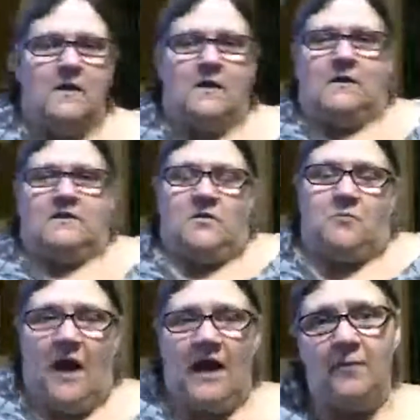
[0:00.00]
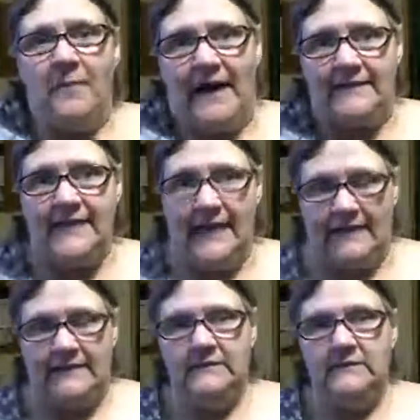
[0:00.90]
So Briar back
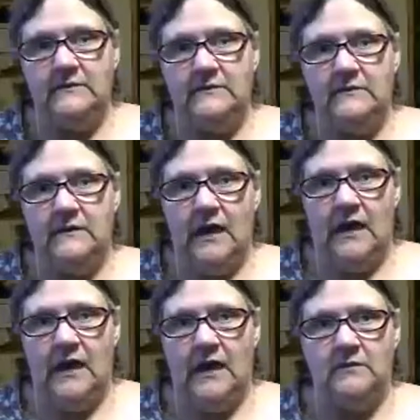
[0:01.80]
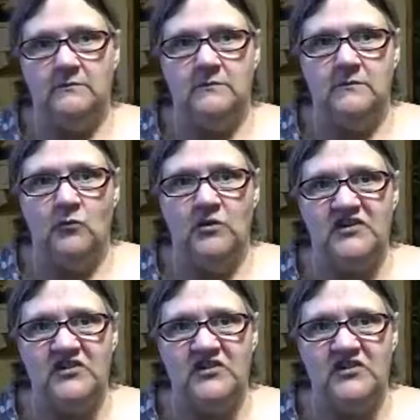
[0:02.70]
then was